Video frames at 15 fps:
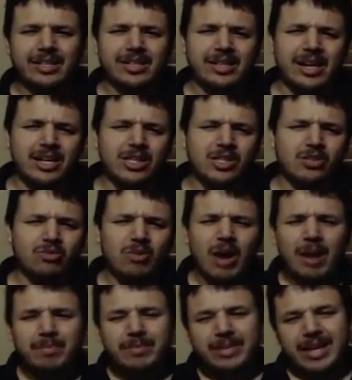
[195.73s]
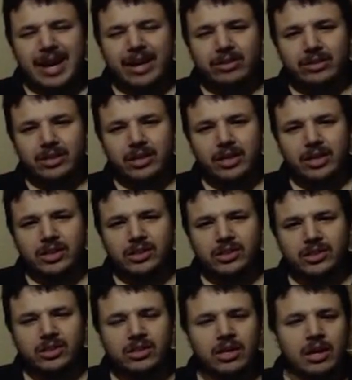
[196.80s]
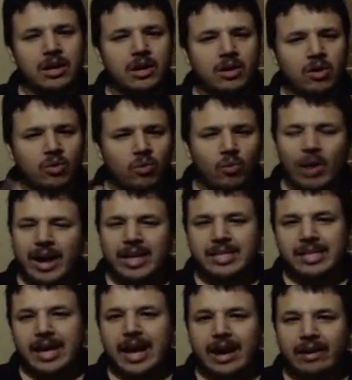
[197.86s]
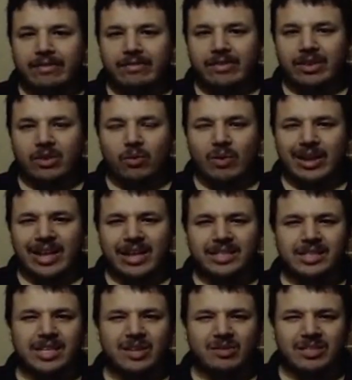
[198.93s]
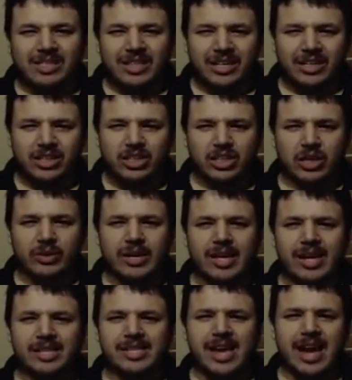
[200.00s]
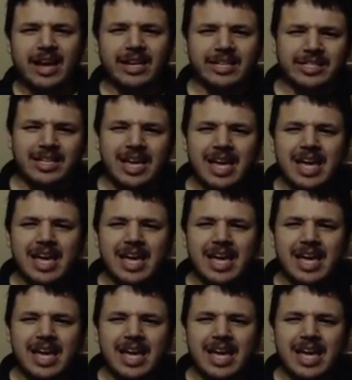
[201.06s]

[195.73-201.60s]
they swapped out his white outfit, the one I said was like a shonen antagonist,